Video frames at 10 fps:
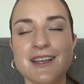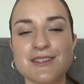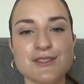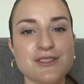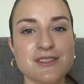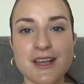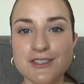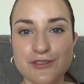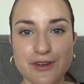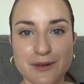
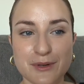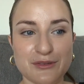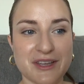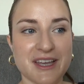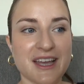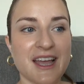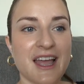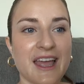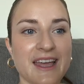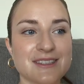Such a fun movie.
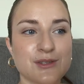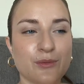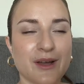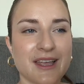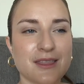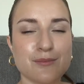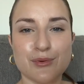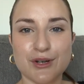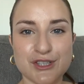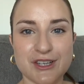It's with
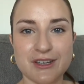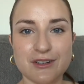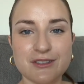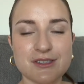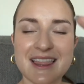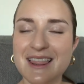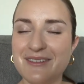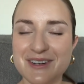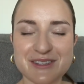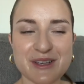Brooke Shields. I
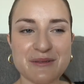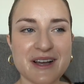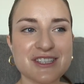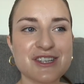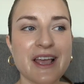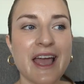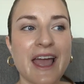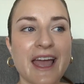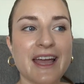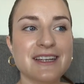love her so much.
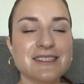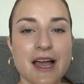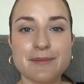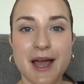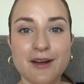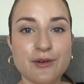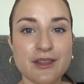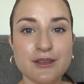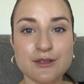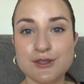And I'm halfway
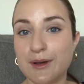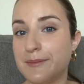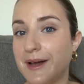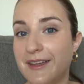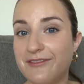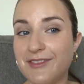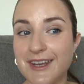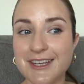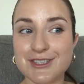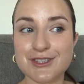through, so I might
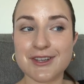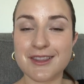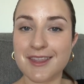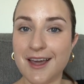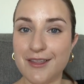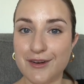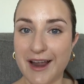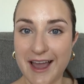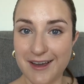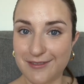finish the other
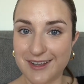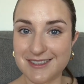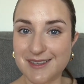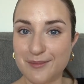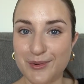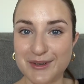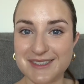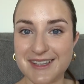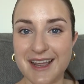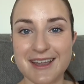half at some point
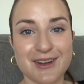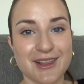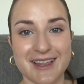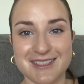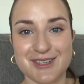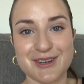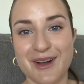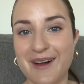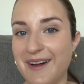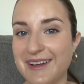today and I'll let you
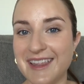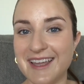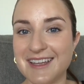know how I like